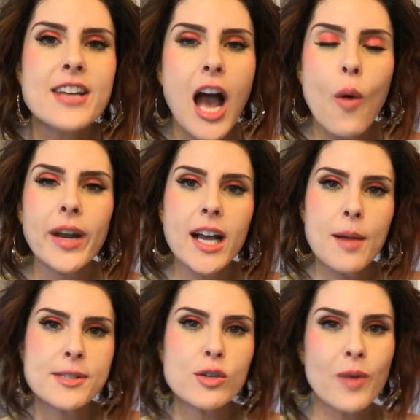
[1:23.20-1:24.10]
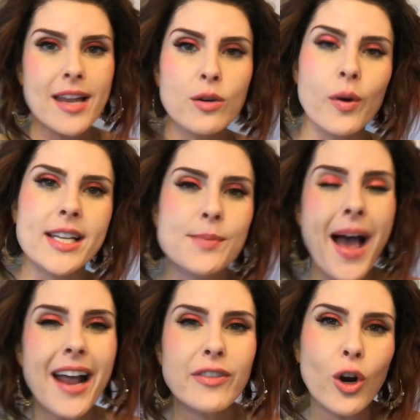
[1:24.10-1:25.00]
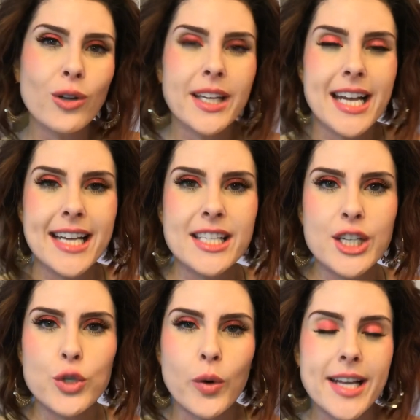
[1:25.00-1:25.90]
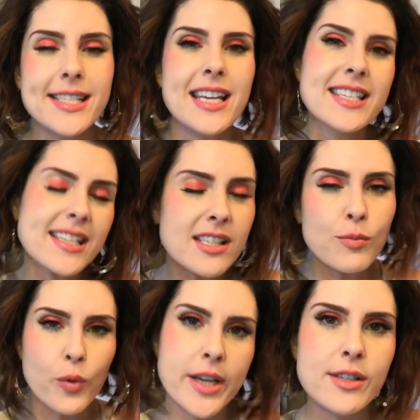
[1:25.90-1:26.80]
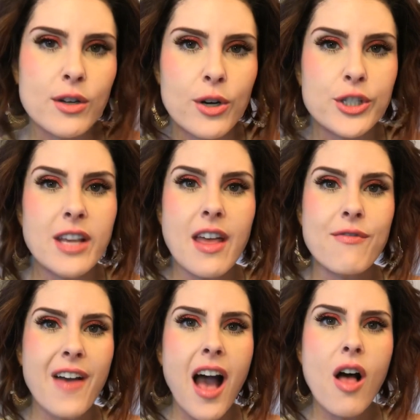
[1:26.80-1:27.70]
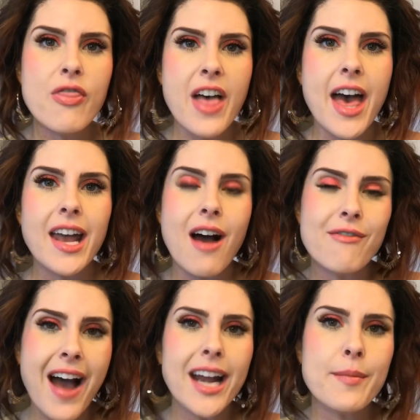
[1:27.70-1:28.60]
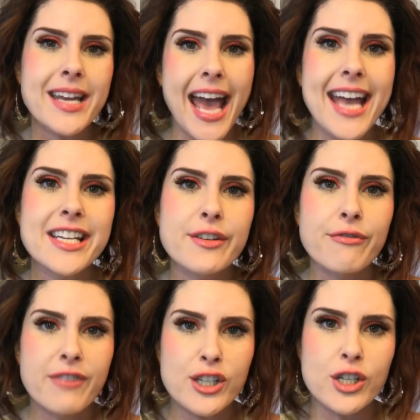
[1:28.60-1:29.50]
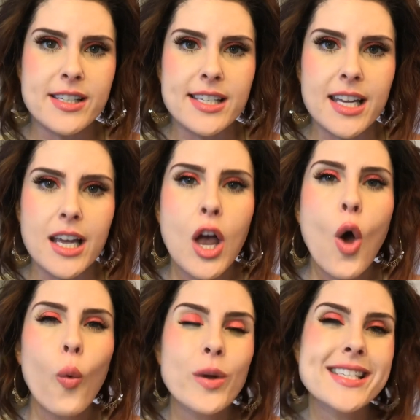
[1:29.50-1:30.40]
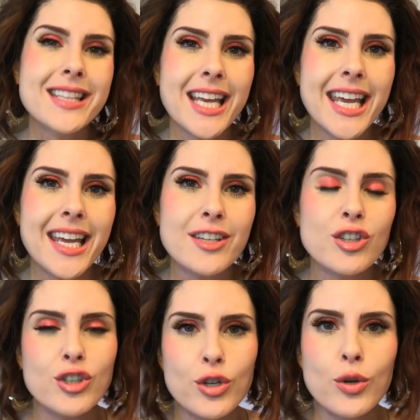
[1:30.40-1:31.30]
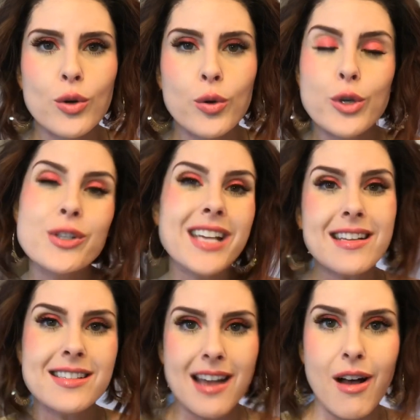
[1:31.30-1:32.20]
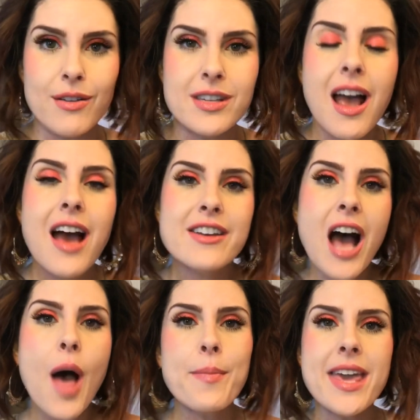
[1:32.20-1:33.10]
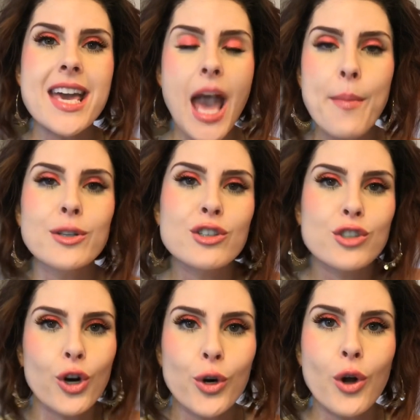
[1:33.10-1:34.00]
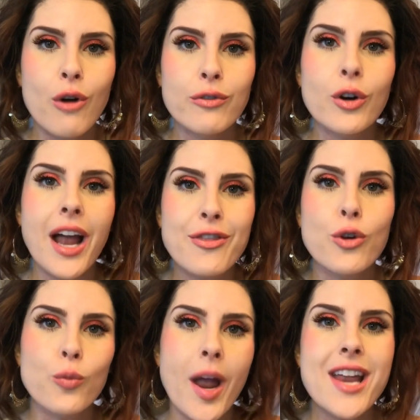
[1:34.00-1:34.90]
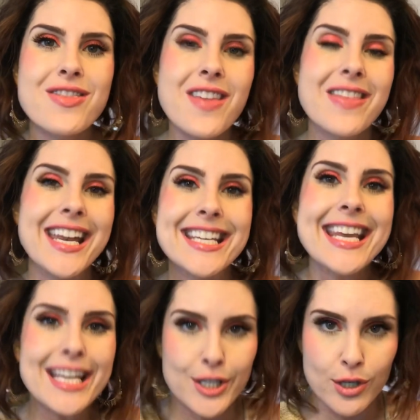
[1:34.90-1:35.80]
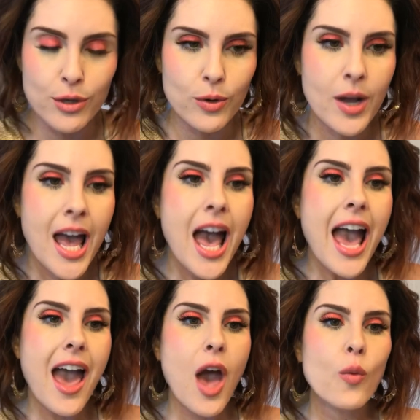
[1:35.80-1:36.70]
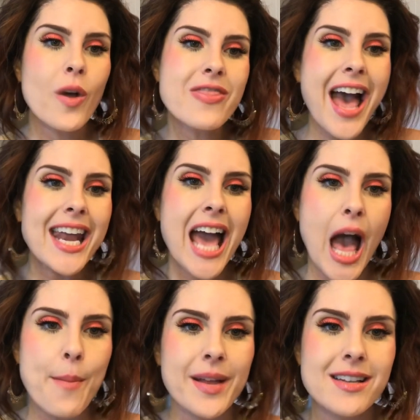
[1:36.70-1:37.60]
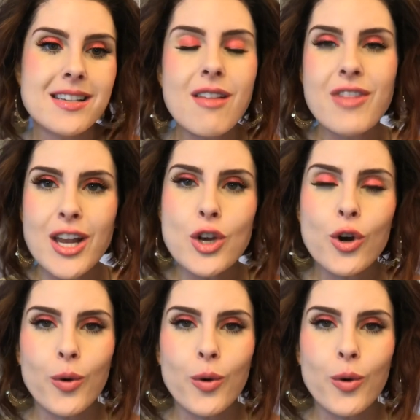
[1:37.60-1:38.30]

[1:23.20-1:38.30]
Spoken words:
Now, when it comes to retinoids, back in the early 1920s, they did some research and they found that a vitamin A deficiency was linked to your skin cells not being able to turn over at the rate that they need to. And when that happens, then